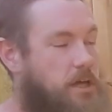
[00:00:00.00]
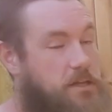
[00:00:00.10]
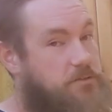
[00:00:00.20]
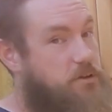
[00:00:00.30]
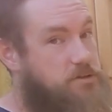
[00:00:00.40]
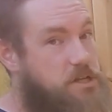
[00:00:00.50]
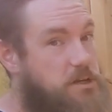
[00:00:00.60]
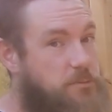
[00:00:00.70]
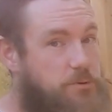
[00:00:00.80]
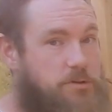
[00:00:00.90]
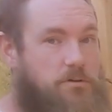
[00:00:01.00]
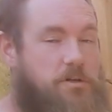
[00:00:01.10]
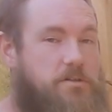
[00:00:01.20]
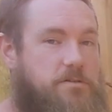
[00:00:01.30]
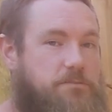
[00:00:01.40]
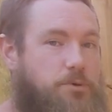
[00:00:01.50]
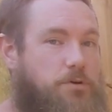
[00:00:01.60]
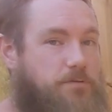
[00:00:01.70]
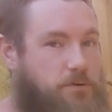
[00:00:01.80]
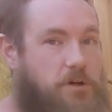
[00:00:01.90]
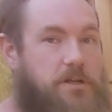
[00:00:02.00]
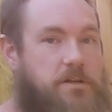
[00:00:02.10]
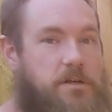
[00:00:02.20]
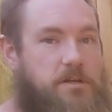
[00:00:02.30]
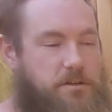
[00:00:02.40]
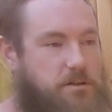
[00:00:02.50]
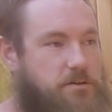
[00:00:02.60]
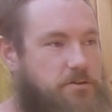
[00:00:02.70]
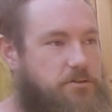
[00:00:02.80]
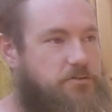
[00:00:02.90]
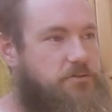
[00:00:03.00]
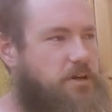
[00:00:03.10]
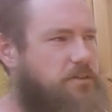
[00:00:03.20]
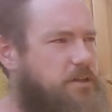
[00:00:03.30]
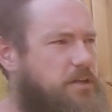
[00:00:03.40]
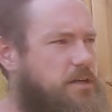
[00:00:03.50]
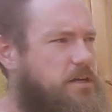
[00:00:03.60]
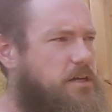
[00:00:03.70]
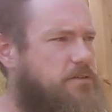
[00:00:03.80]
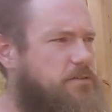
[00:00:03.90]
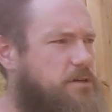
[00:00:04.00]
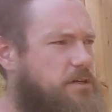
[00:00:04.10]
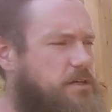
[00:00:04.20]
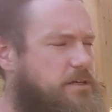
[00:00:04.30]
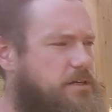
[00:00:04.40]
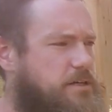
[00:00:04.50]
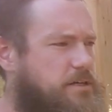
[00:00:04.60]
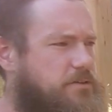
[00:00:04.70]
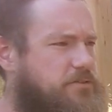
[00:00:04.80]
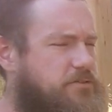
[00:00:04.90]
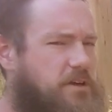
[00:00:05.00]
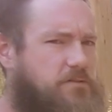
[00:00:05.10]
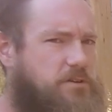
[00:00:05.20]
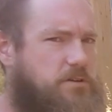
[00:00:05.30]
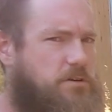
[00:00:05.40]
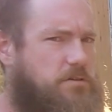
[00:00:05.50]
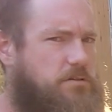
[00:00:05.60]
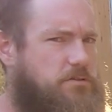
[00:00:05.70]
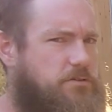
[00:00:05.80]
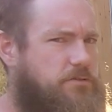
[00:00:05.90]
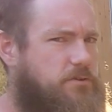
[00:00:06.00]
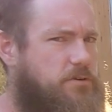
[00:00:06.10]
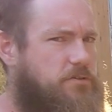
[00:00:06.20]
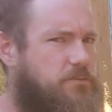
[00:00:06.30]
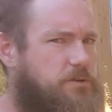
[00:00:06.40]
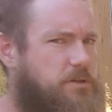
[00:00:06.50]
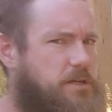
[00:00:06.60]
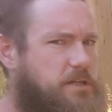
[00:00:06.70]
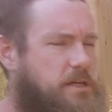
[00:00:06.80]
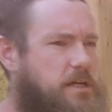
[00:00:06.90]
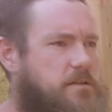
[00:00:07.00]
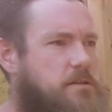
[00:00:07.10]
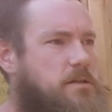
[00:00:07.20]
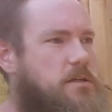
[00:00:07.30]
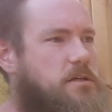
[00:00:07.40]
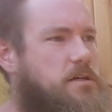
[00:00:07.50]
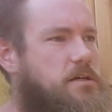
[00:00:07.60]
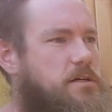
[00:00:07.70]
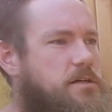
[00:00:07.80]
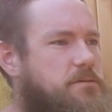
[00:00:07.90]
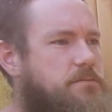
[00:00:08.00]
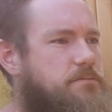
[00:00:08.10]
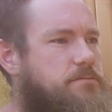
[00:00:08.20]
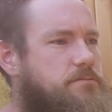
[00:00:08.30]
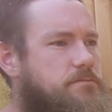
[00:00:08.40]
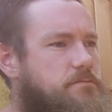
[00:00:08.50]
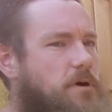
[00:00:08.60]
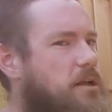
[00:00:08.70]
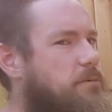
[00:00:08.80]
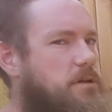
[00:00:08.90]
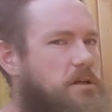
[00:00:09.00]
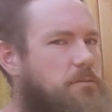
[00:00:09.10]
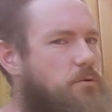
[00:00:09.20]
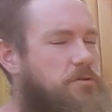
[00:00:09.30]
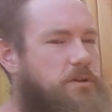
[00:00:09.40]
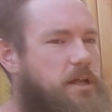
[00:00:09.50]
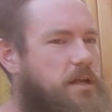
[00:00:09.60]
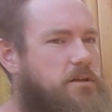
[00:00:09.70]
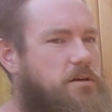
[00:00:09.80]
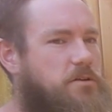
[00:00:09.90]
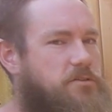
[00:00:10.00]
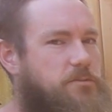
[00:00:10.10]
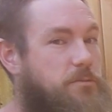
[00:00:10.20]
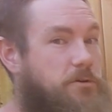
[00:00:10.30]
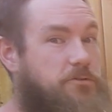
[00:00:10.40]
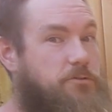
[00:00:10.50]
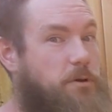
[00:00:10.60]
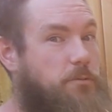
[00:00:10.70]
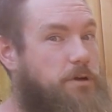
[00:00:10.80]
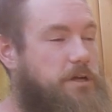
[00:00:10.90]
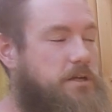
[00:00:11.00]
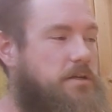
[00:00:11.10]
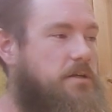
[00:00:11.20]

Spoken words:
And it's not cheap, you know, per foot. There's, I think I got it $7 a foot or something like that. Um, Might have been a lot more than that. I could honestly be misremembering.